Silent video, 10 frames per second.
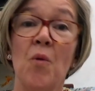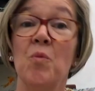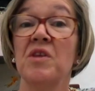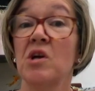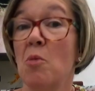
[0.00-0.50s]

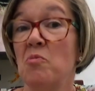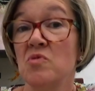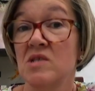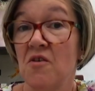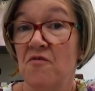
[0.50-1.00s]
with the
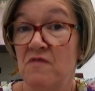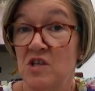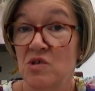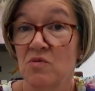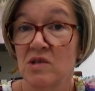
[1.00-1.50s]
couple's
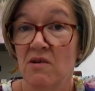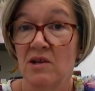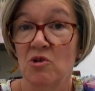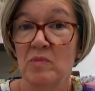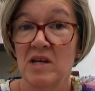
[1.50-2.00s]
official
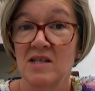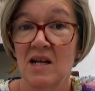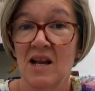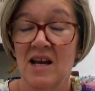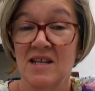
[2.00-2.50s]
title being
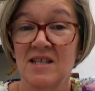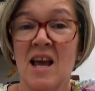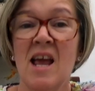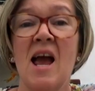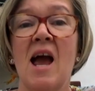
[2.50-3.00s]
declared
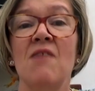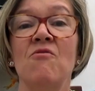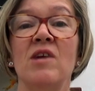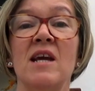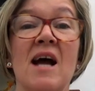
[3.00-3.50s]

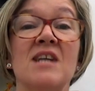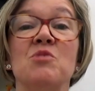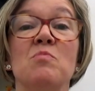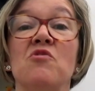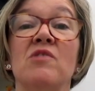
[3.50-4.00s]
Henry
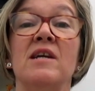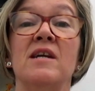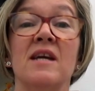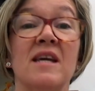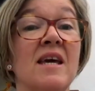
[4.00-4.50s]
and
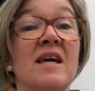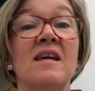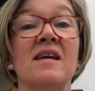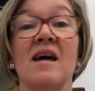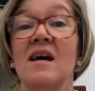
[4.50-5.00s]
Marie,
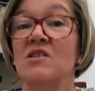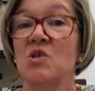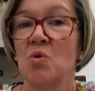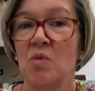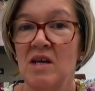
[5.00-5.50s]
King
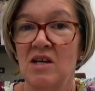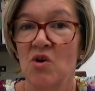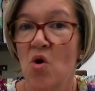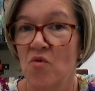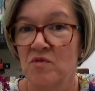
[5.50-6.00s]
and
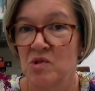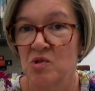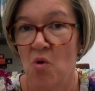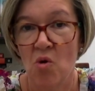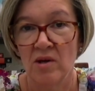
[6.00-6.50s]
Queen of
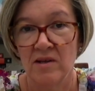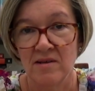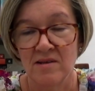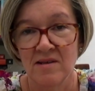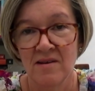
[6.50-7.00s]

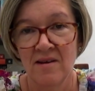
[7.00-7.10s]
Scotland.